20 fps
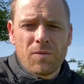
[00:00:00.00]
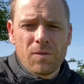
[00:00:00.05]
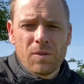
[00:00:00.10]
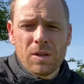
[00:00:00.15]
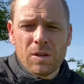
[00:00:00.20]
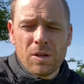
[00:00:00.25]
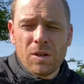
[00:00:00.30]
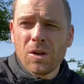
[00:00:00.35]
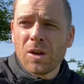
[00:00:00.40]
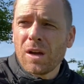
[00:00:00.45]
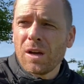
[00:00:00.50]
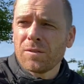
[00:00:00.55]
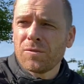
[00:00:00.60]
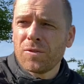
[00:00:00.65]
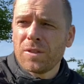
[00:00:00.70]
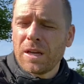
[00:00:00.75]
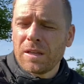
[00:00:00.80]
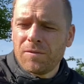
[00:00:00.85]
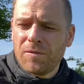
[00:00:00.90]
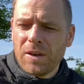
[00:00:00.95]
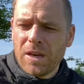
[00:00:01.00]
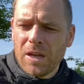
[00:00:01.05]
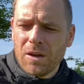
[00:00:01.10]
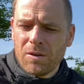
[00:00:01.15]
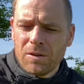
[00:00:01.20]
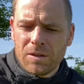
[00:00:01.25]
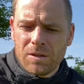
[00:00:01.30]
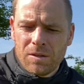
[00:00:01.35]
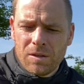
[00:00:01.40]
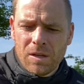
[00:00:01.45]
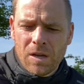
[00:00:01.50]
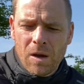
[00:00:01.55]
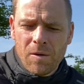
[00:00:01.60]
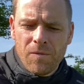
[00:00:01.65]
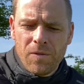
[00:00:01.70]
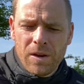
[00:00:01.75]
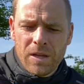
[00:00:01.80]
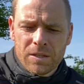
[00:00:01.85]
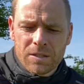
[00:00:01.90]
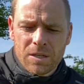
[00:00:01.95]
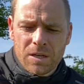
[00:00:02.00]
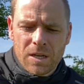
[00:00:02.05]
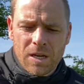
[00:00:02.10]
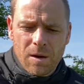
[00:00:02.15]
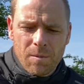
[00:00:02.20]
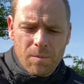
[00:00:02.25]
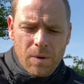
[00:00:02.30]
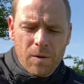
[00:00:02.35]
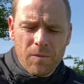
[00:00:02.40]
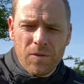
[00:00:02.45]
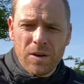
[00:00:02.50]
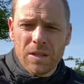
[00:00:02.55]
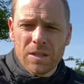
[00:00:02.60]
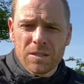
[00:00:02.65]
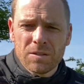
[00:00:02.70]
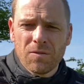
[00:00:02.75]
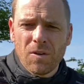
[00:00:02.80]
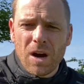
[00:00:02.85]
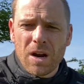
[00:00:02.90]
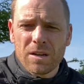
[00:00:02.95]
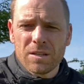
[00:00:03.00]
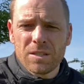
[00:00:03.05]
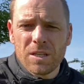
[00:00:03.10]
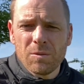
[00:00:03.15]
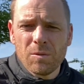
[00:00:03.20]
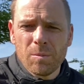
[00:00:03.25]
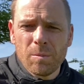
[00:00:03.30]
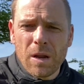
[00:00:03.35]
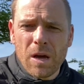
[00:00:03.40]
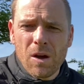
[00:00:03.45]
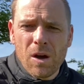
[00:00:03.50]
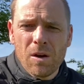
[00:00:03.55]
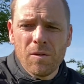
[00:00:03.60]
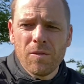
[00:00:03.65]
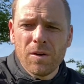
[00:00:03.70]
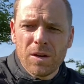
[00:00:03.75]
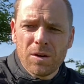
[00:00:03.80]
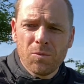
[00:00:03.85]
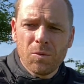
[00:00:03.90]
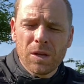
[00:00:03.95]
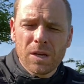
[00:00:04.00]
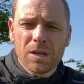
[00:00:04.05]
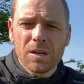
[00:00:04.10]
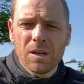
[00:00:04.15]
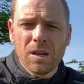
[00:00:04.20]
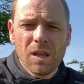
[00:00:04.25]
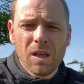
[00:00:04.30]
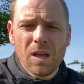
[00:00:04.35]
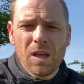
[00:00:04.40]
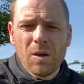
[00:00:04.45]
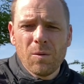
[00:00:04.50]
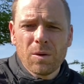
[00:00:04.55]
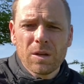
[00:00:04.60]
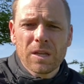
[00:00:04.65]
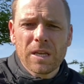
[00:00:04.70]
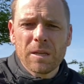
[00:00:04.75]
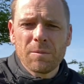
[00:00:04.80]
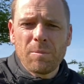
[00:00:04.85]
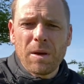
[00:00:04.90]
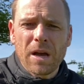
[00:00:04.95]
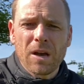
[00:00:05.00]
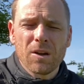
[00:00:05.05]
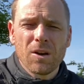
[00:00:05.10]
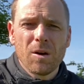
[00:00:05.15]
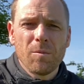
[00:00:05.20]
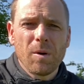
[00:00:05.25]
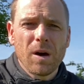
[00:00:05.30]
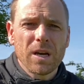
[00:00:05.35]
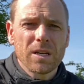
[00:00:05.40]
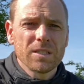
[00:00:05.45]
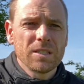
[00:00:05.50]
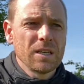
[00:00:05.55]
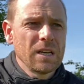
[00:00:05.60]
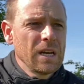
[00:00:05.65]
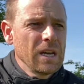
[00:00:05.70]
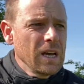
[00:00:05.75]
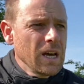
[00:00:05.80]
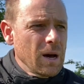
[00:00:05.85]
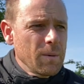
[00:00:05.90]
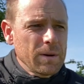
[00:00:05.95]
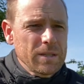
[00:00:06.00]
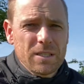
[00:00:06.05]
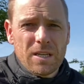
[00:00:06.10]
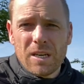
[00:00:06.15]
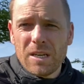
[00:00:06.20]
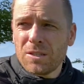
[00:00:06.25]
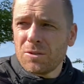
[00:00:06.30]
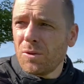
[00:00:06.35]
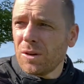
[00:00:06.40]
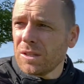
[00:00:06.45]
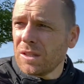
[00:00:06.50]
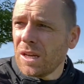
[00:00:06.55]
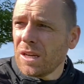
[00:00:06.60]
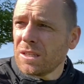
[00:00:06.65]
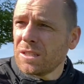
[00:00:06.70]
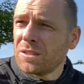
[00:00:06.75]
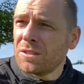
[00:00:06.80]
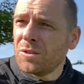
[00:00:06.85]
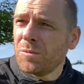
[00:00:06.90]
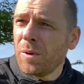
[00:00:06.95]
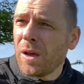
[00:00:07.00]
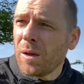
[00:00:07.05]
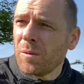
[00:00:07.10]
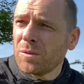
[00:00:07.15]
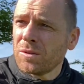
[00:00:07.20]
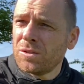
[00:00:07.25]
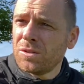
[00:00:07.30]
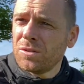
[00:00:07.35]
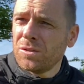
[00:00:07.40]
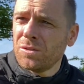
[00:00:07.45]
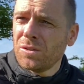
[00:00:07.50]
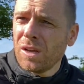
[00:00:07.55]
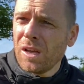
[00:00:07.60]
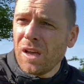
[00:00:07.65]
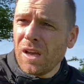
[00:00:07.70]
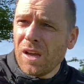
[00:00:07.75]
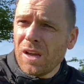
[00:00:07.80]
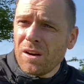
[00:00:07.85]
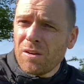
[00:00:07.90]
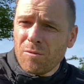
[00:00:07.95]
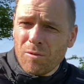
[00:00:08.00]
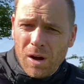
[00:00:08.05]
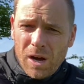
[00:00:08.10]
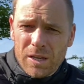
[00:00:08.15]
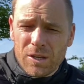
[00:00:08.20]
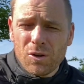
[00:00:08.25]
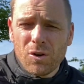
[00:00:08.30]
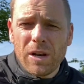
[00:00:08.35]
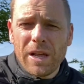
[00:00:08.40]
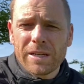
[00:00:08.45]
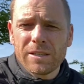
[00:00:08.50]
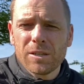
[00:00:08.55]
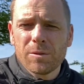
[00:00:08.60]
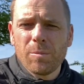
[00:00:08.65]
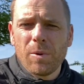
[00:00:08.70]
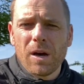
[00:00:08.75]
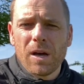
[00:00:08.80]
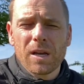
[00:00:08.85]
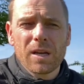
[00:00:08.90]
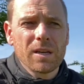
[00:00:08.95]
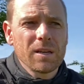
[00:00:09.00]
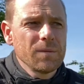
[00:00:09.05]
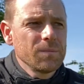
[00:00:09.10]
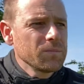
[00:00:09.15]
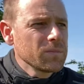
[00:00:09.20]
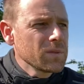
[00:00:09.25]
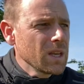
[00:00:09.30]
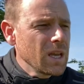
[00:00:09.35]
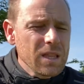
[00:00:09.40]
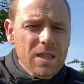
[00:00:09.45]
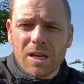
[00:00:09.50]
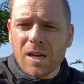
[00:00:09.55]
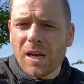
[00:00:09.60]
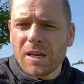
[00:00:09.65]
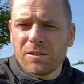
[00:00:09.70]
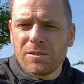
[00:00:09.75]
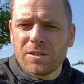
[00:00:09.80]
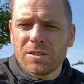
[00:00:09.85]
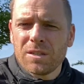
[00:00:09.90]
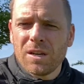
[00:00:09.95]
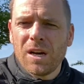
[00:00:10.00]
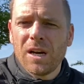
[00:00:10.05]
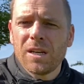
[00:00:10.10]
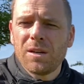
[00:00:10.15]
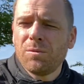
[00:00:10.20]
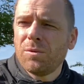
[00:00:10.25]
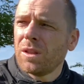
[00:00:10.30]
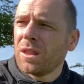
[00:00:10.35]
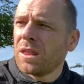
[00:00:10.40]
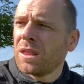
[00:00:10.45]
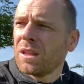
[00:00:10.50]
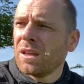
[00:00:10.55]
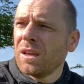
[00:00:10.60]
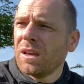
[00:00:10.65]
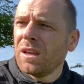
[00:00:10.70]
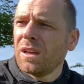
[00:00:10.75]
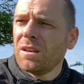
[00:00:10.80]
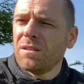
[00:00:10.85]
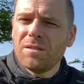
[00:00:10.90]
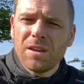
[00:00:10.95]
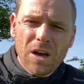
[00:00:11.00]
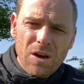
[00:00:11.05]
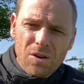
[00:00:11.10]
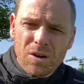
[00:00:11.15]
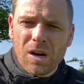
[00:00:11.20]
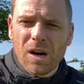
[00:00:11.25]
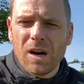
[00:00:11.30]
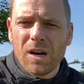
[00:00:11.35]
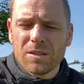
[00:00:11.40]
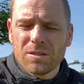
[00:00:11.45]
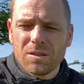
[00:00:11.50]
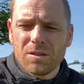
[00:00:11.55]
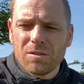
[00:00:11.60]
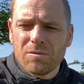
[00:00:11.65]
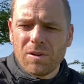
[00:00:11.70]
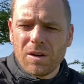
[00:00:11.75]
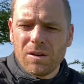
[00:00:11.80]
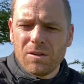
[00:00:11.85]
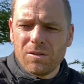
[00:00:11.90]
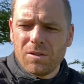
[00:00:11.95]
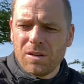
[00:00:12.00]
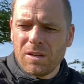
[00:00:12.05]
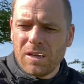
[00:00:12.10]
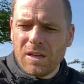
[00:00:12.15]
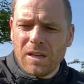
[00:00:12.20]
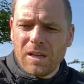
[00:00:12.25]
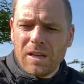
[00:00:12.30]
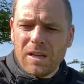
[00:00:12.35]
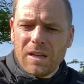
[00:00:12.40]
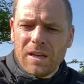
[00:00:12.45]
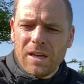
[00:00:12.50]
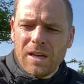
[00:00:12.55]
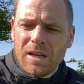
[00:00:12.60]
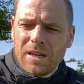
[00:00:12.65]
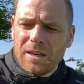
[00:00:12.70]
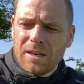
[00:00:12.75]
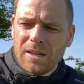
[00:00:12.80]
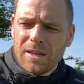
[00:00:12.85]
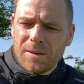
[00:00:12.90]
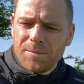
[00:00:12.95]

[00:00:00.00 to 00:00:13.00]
look out for that video. Hopefully it's going to come. Hopefully this virus thing will blow over and we can get back on our bikes. I must say it is quite nice to be able to ride your electric bike in the countryside with no cars on the road. And